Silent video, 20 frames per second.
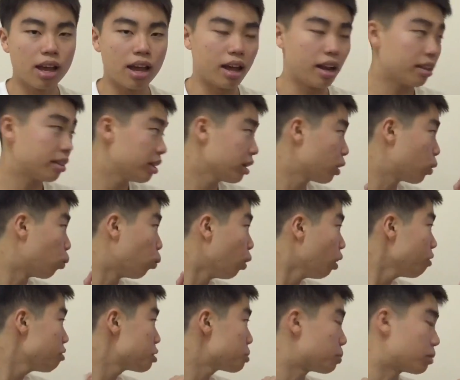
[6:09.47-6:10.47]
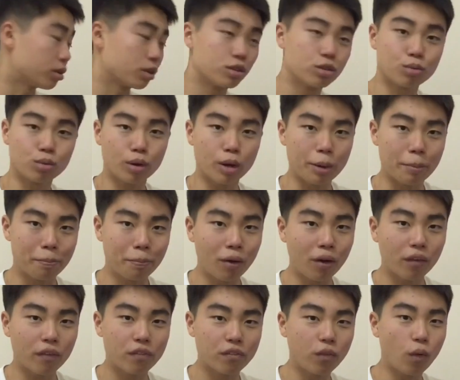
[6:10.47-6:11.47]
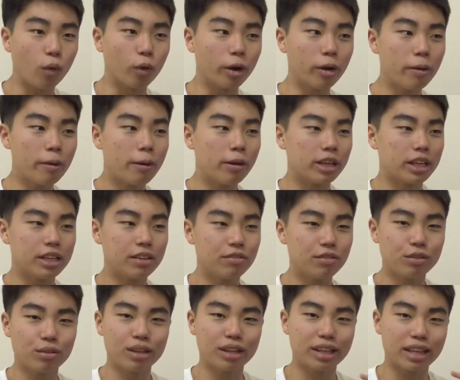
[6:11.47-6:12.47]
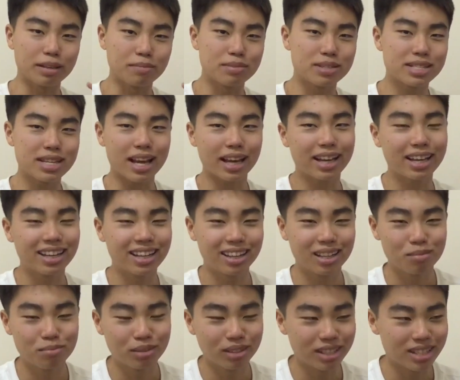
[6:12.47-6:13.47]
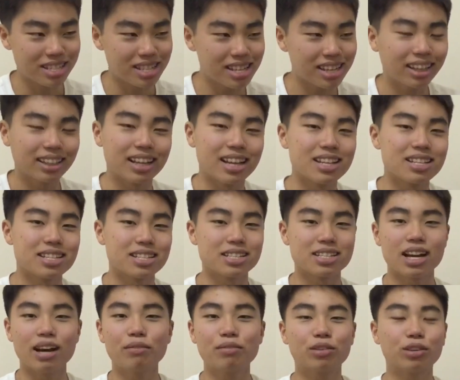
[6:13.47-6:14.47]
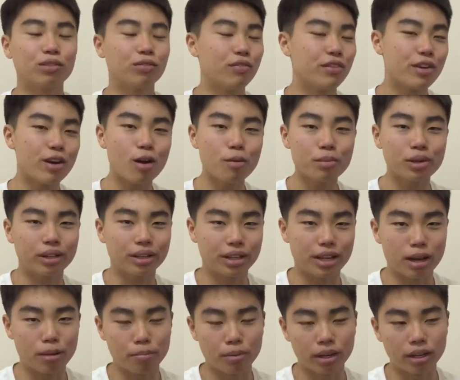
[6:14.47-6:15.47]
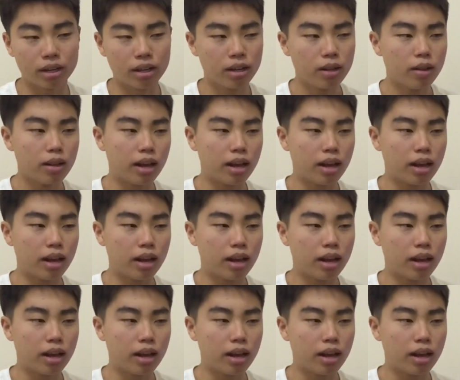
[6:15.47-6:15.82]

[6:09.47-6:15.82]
And I think Wolfsburg, who are in pot 4, even though they came second in the Bundesliga last season after a phenomenal campaign,